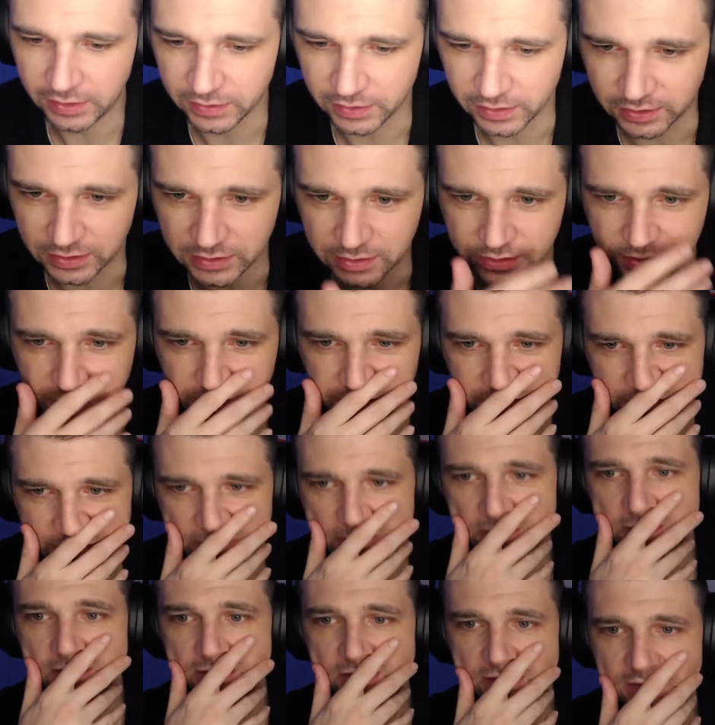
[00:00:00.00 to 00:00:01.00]
The city,
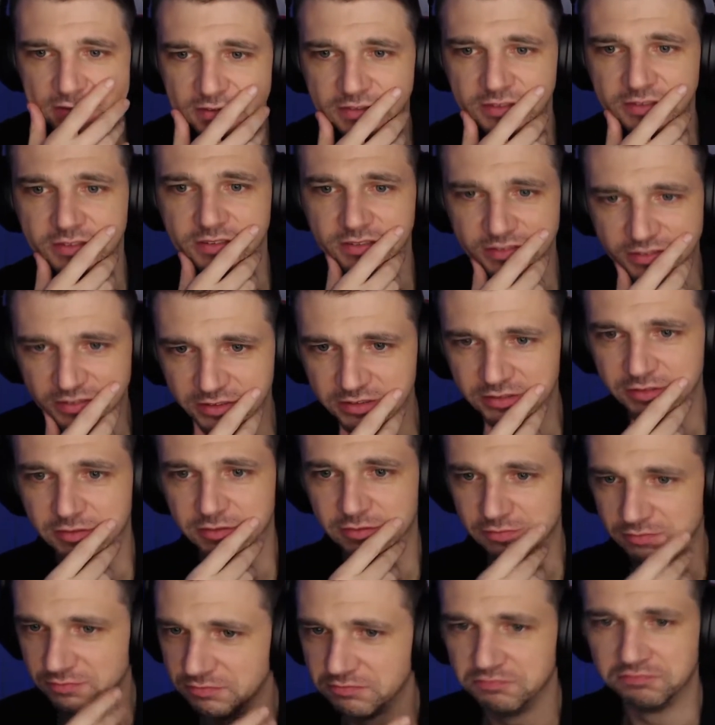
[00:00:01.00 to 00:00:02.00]
west side of the east
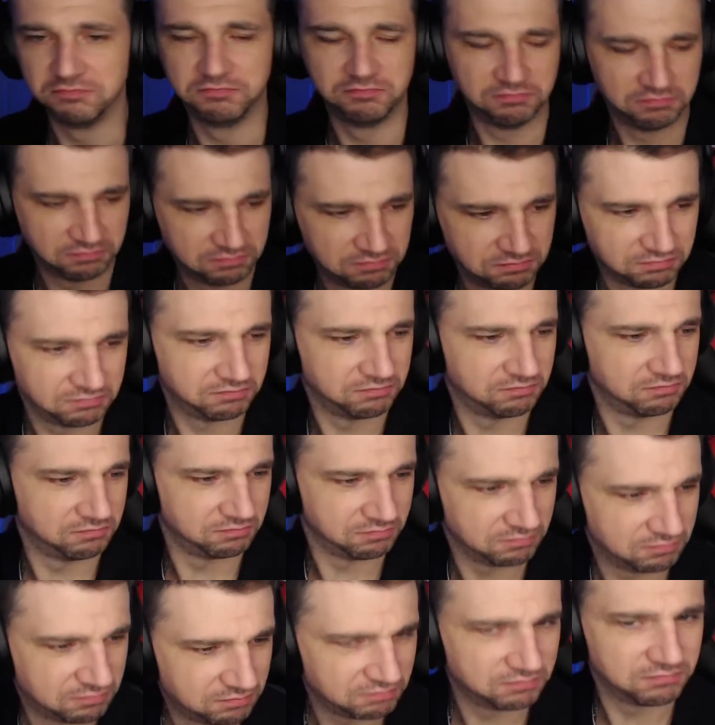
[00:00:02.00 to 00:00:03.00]
coast, we gritty. Came
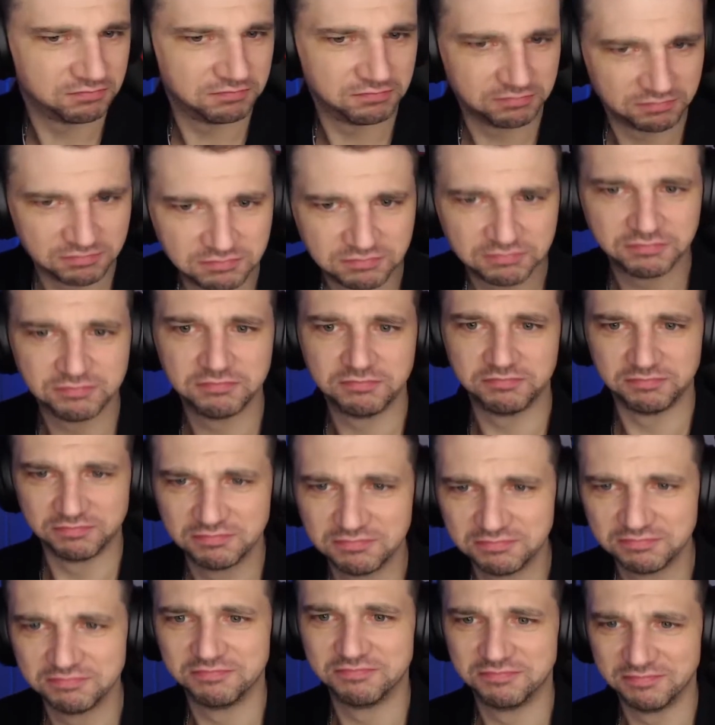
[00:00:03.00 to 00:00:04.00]
from the slums where life isn't
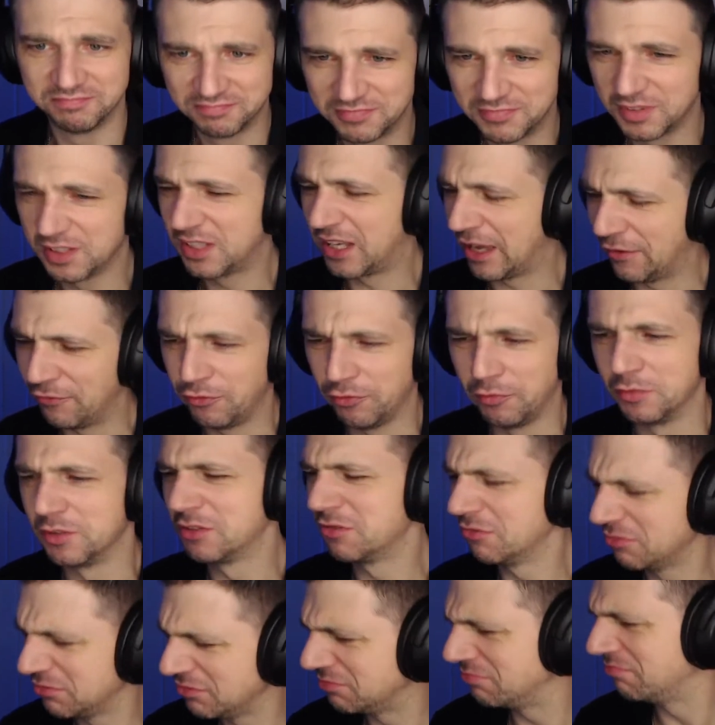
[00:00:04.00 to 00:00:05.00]
pretty. Trying to wish death
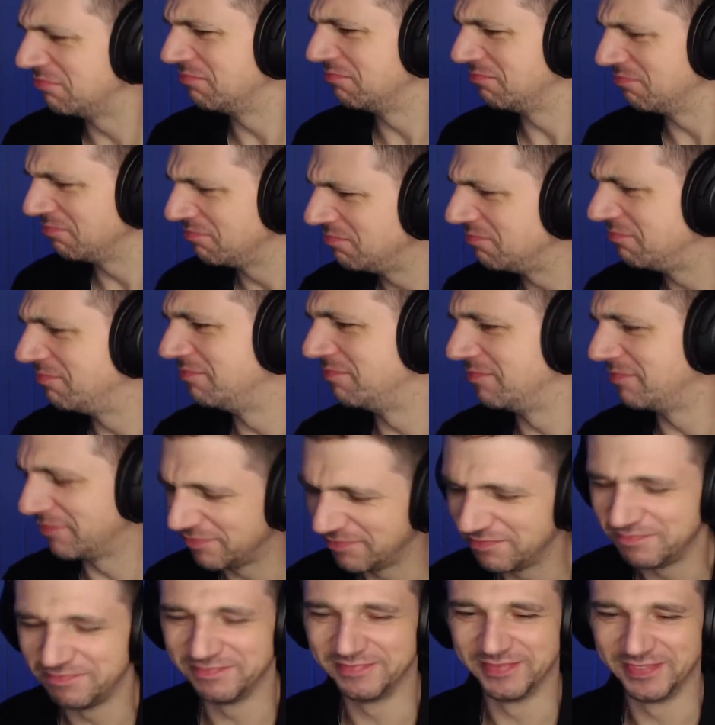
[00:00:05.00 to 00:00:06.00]
upon me, yeah, like fish. Still
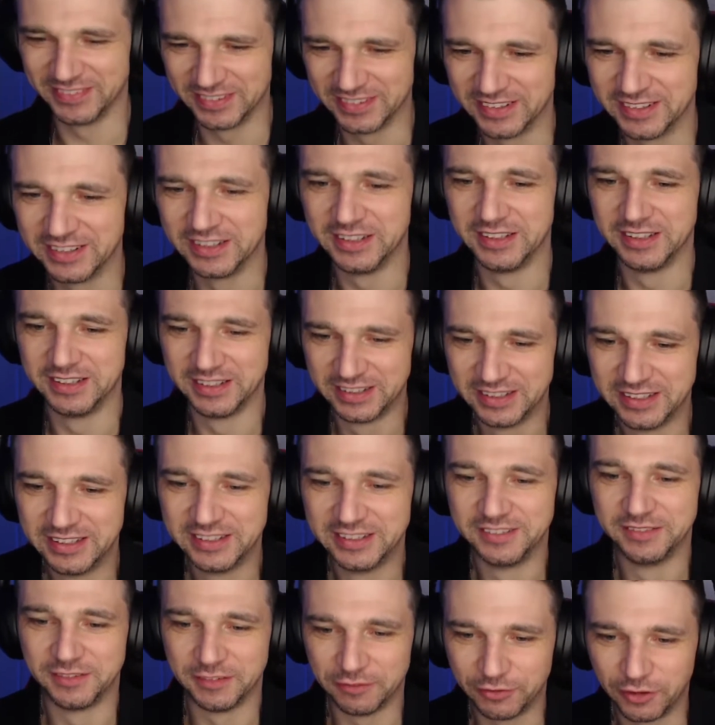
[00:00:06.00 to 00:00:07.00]
slanging a brick, gotta
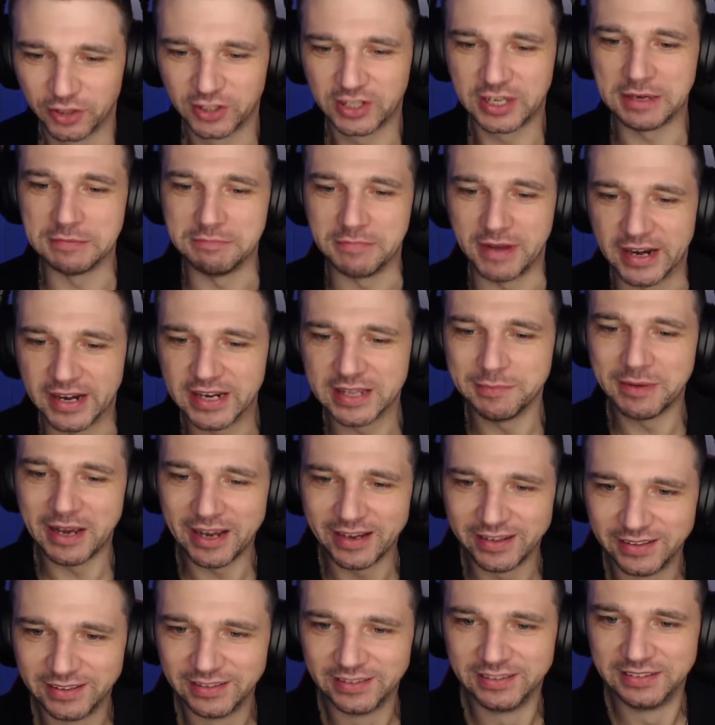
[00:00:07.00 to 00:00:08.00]
chase that. Fucking many men. West
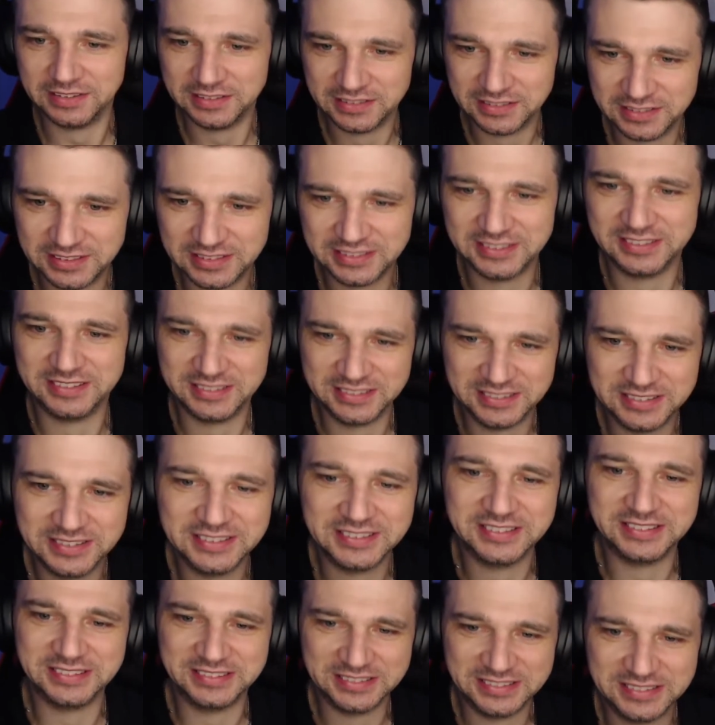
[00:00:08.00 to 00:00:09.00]
side of the east coast, we
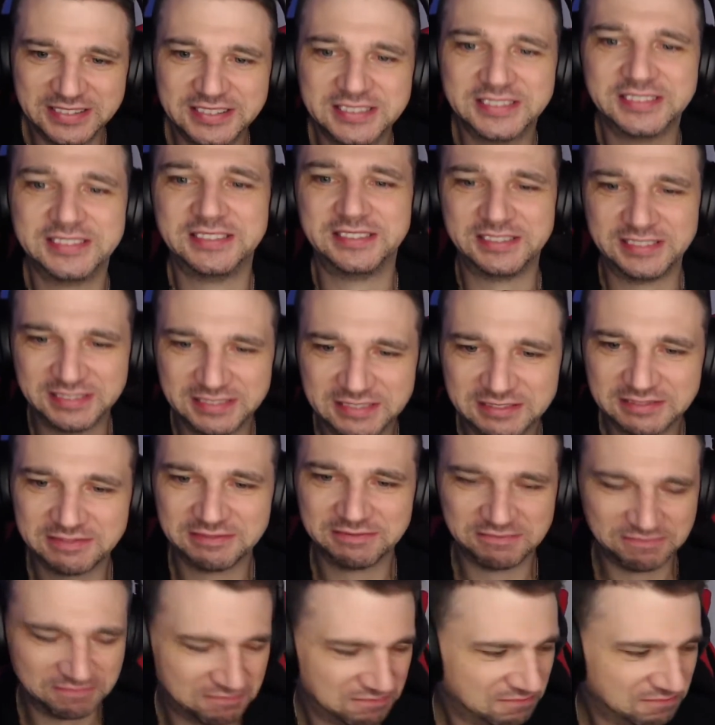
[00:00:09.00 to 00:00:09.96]
gritty. Want war with us?